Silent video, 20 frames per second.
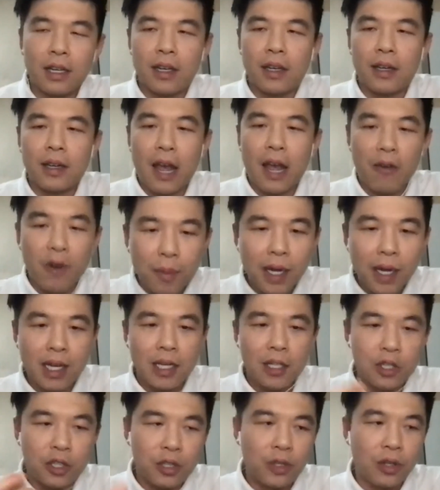
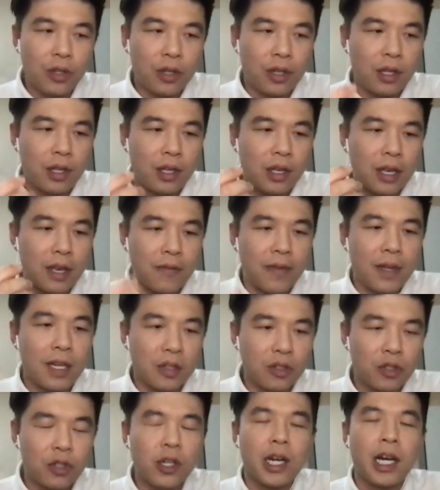everybody should give it a
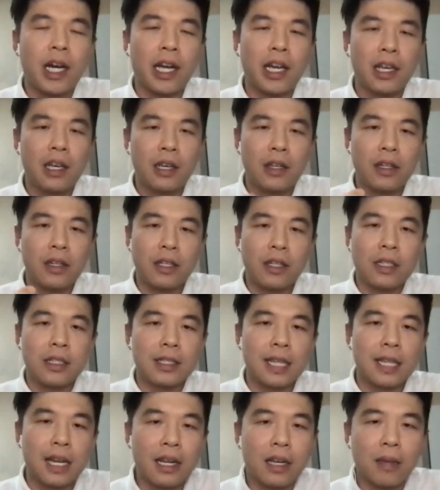try in
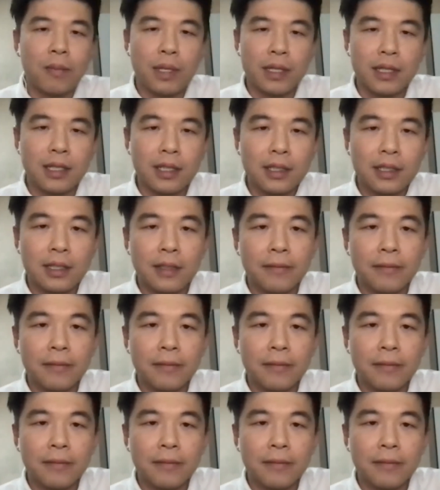starting a business.